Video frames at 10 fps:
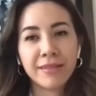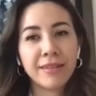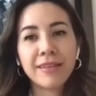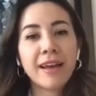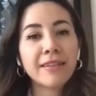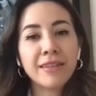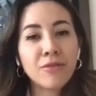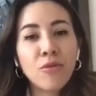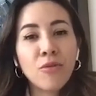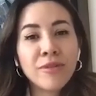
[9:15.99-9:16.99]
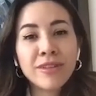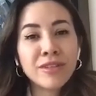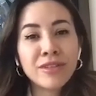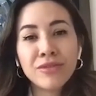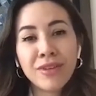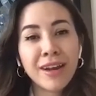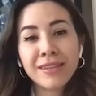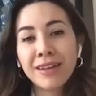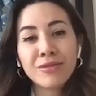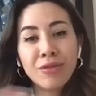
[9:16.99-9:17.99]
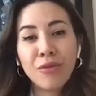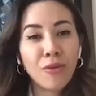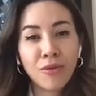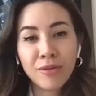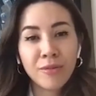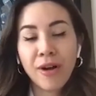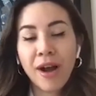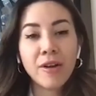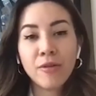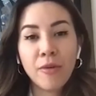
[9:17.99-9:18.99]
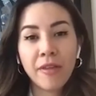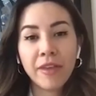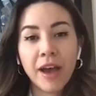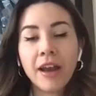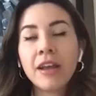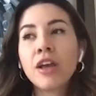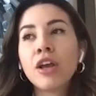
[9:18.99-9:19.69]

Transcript: Like who wants to do that? It sounds horrible. I don't want that.